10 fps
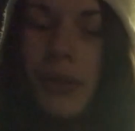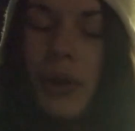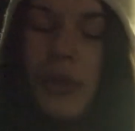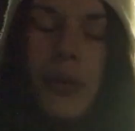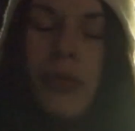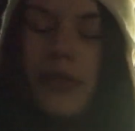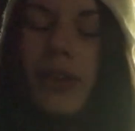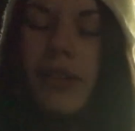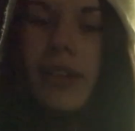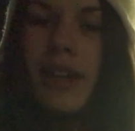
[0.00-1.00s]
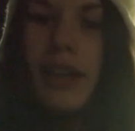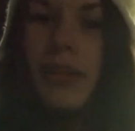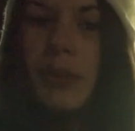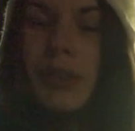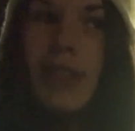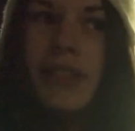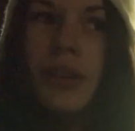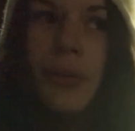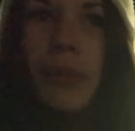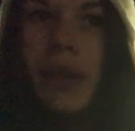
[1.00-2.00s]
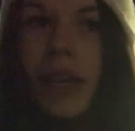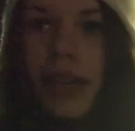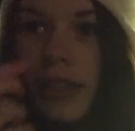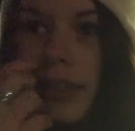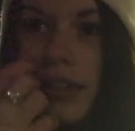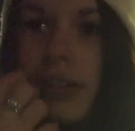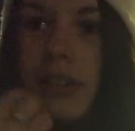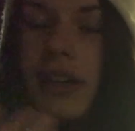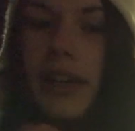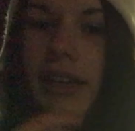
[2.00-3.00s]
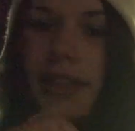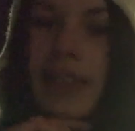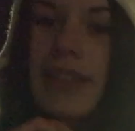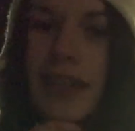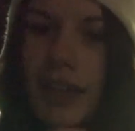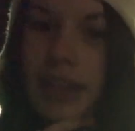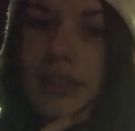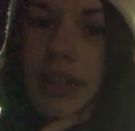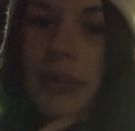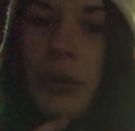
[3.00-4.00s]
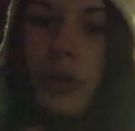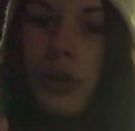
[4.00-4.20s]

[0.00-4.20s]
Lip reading: one of my favorite animals. So here I guess I end up